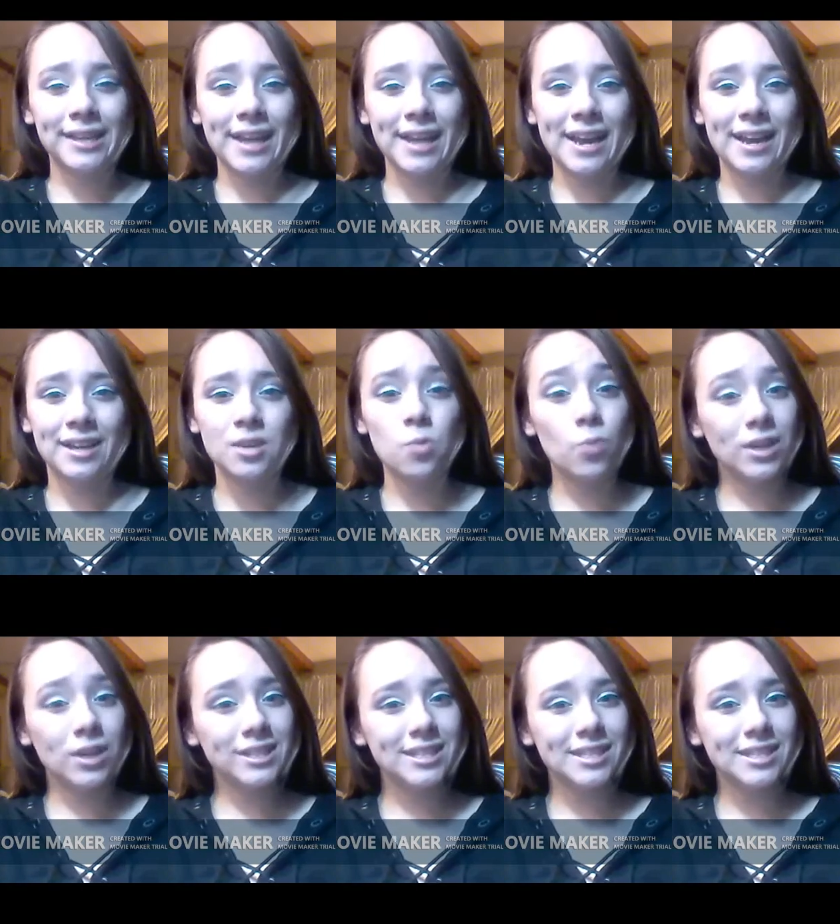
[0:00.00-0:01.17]
add 1
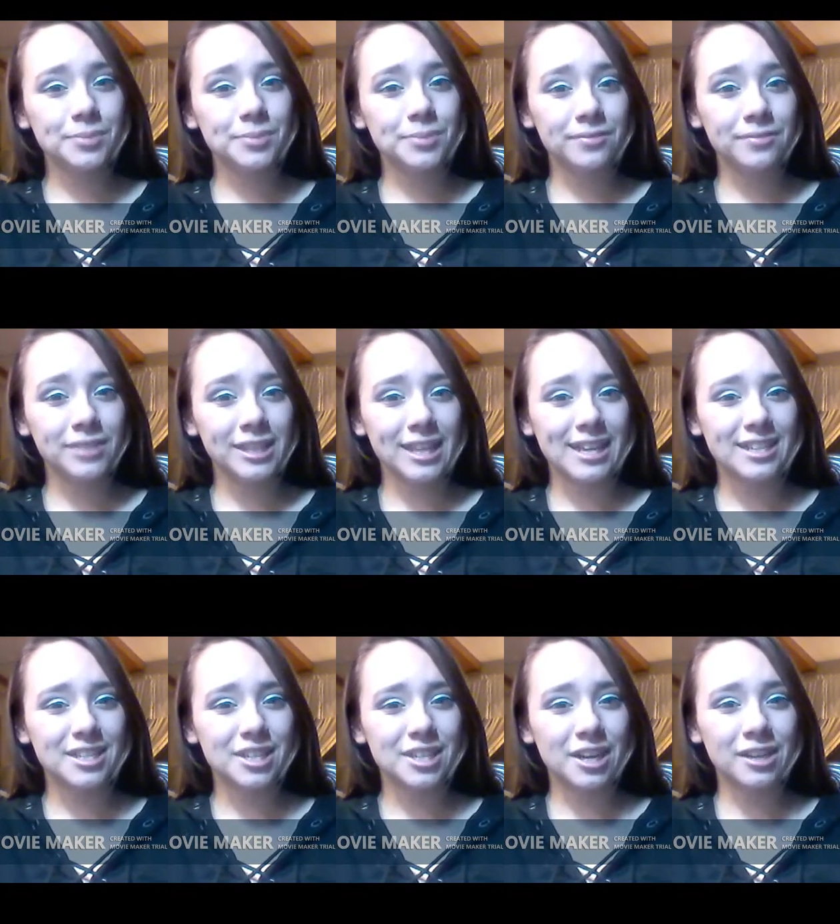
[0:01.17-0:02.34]
teaspoon of vanilla
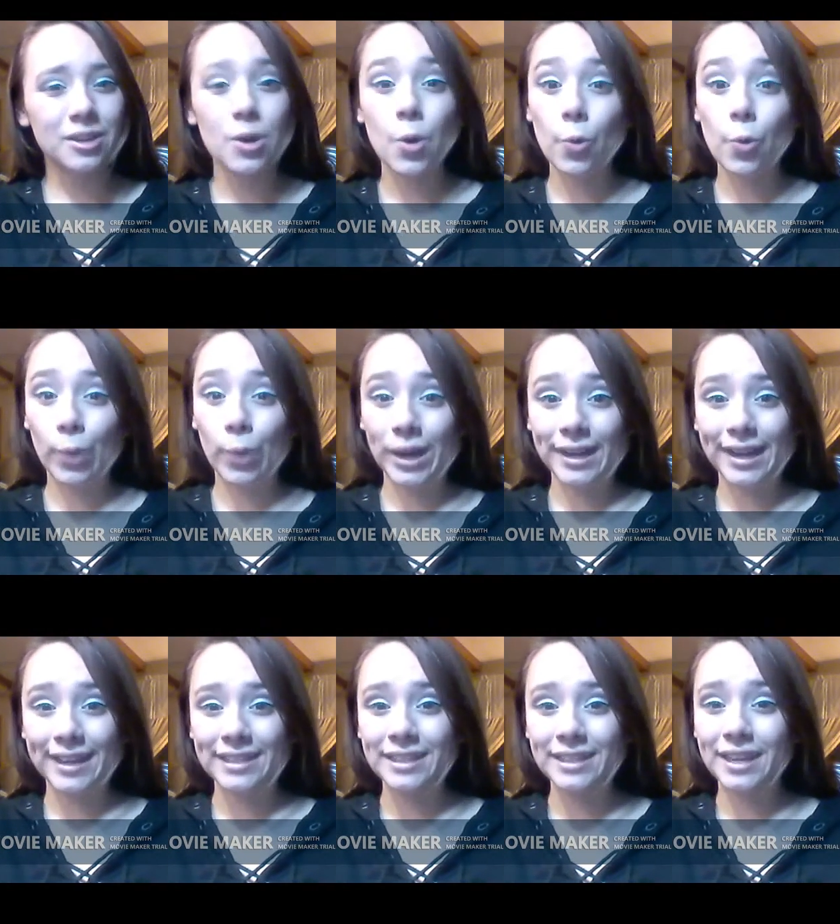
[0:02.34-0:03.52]
extract, 1 egg,
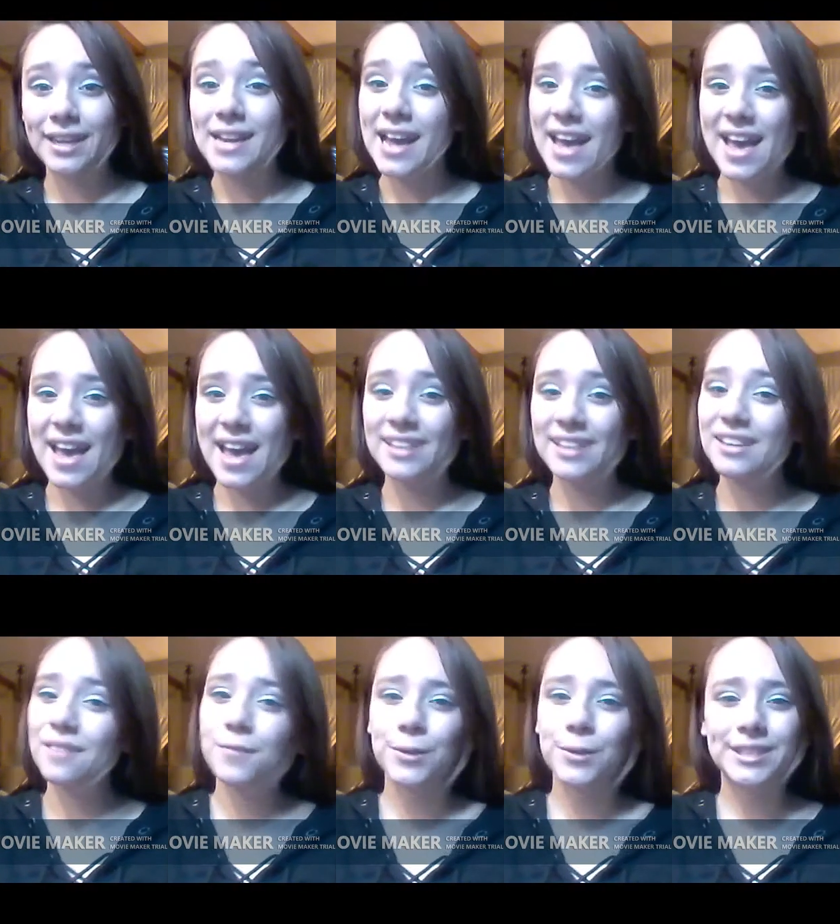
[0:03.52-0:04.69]
and a
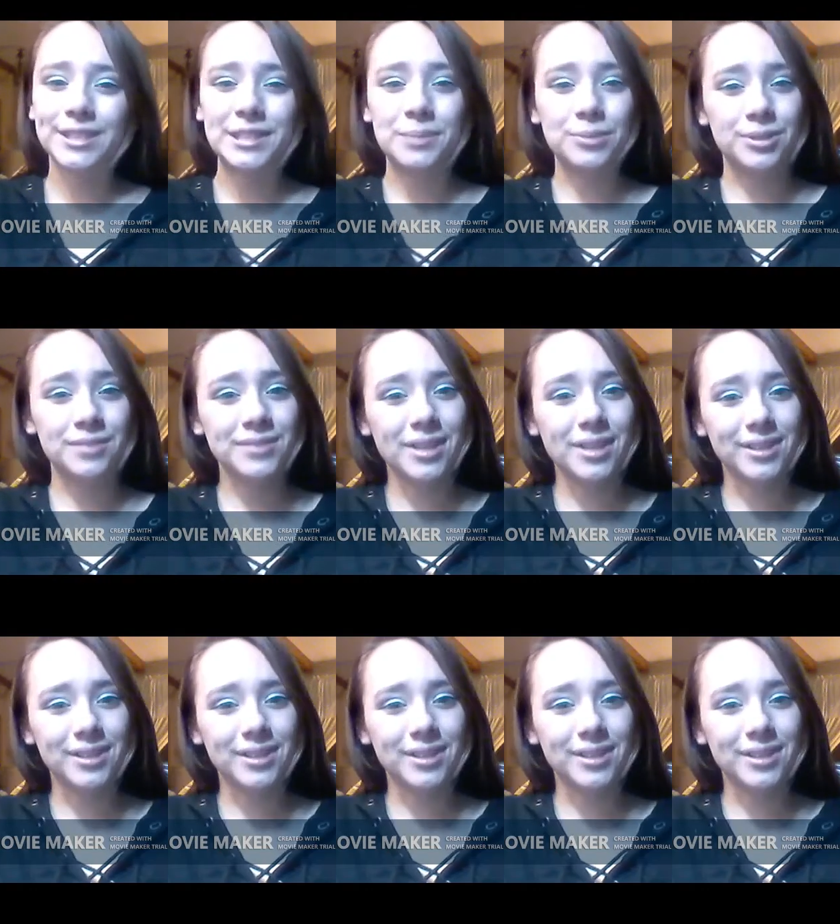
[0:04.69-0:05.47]
4th teaspoon of salt.